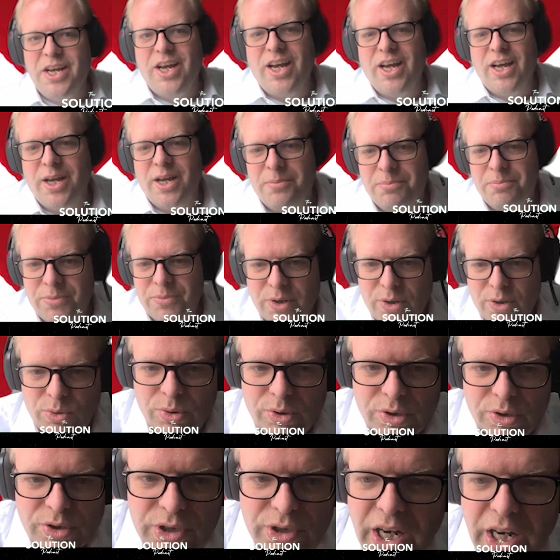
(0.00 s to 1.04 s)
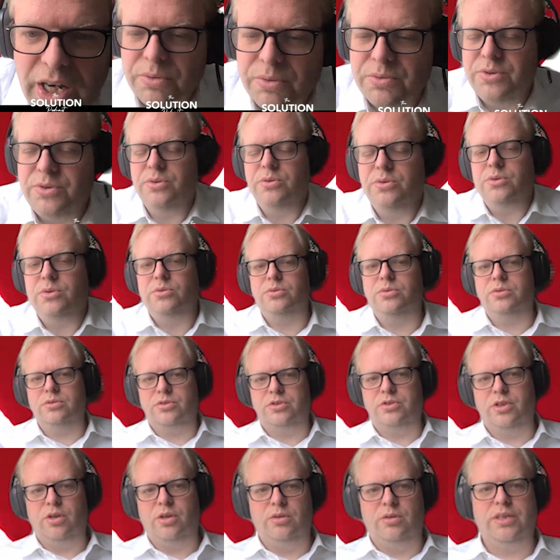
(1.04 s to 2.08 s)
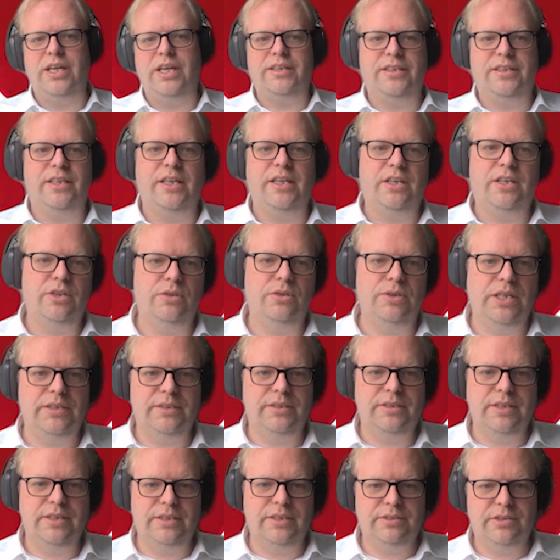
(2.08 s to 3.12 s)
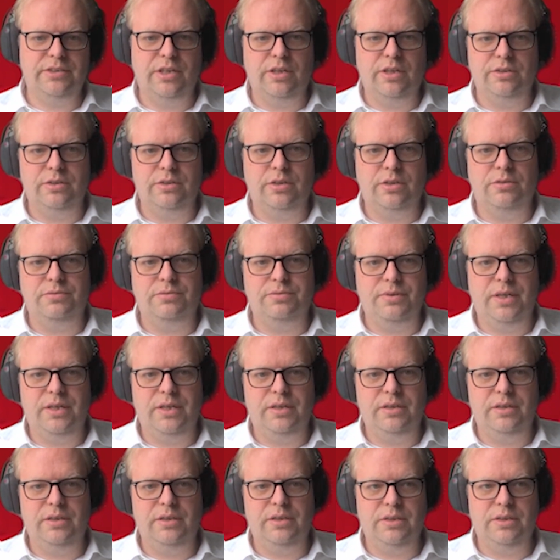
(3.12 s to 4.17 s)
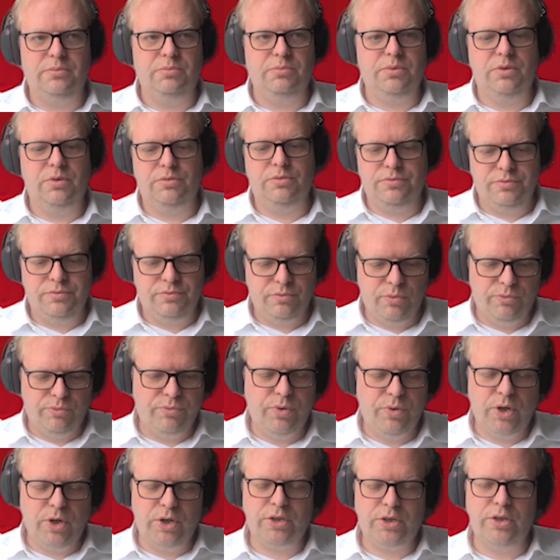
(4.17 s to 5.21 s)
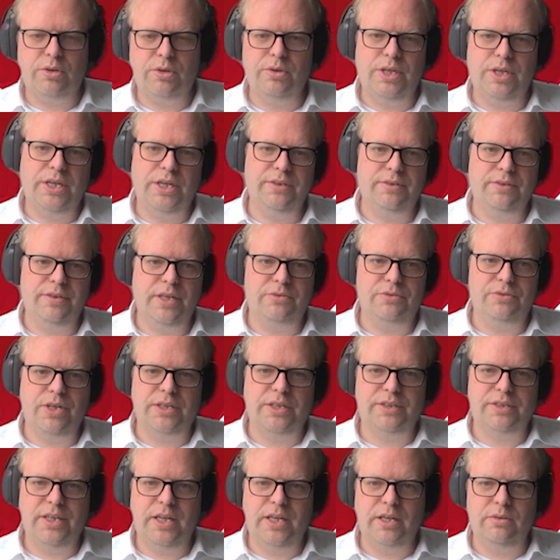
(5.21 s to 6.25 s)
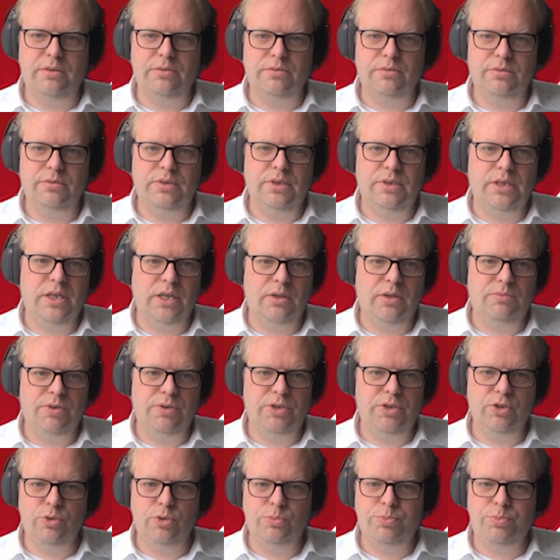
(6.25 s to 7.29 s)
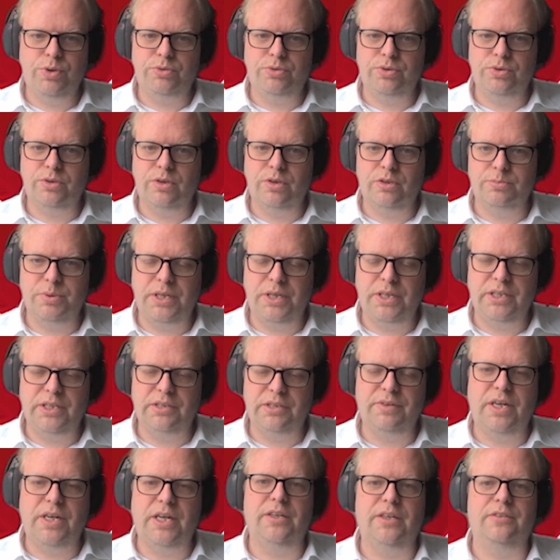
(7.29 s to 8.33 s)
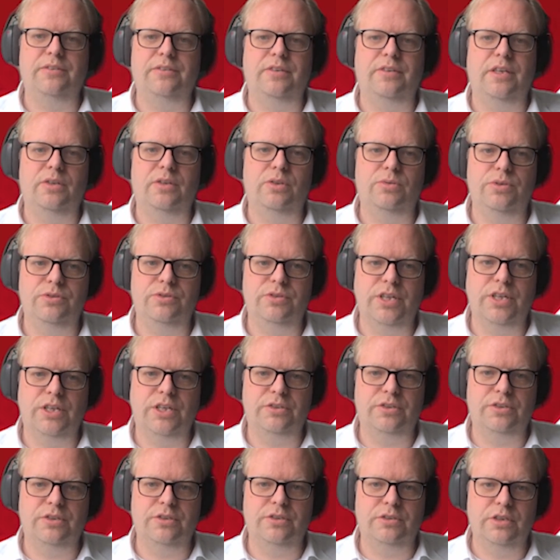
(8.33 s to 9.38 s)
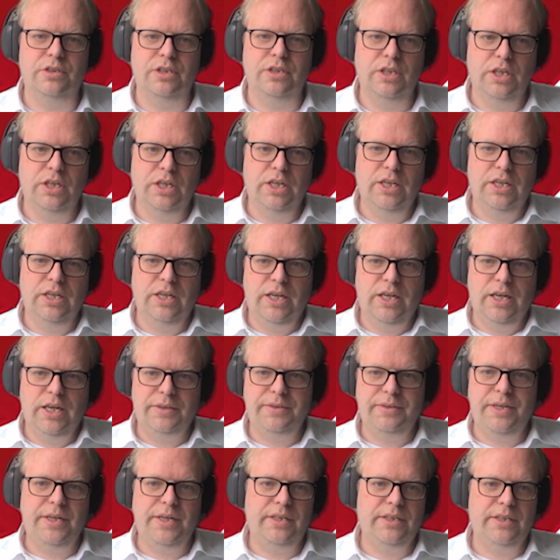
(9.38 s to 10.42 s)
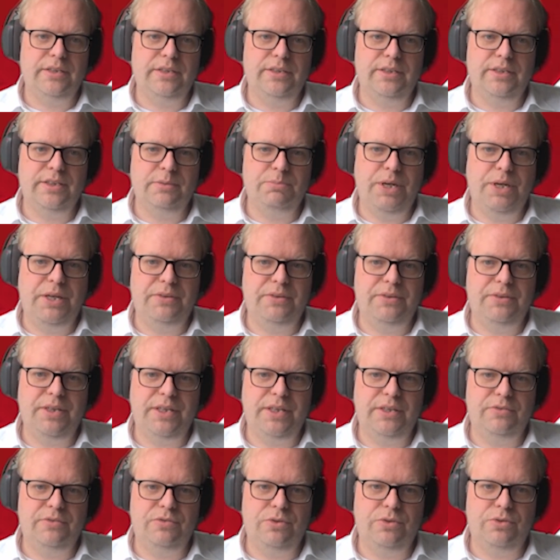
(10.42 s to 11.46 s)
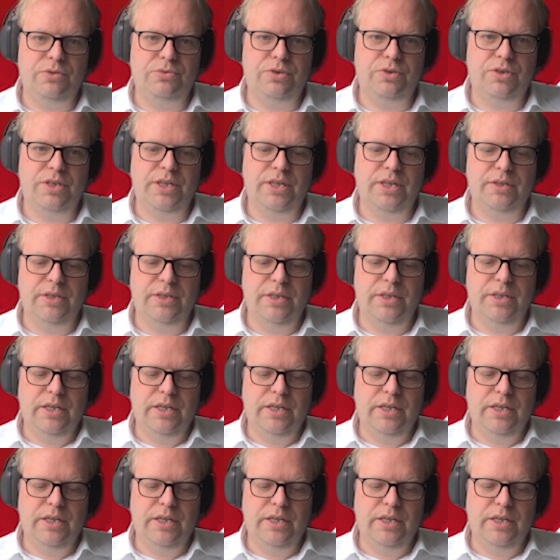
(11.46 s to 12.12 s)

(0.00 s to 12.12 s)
Or how do you control that? And I know that there's a lot of work going into that right now, with new protocols being devised and new discussions. And there, I think the main thing is to try